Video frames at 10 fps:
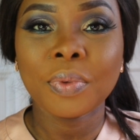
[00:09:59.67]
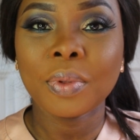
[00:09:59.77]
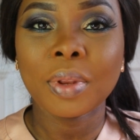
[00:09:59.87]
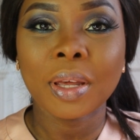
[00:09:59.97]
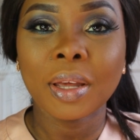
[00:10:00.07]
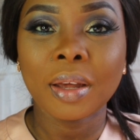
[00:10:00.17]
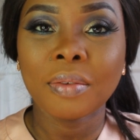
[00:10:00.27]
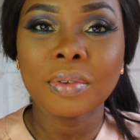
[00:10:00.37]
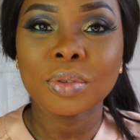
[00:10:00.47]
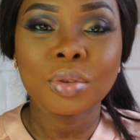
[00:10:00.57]
feel like
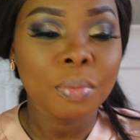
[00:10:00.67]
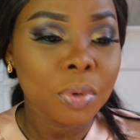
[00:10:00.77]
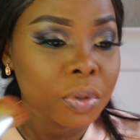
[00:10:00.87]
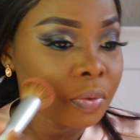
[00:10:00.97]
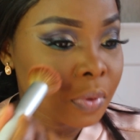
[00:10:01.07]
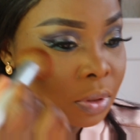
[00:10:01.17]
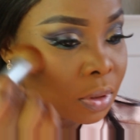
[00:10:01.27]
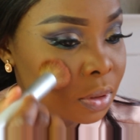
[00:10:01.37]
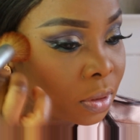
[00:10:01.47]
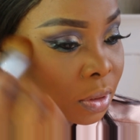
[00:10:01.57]
having so much of it is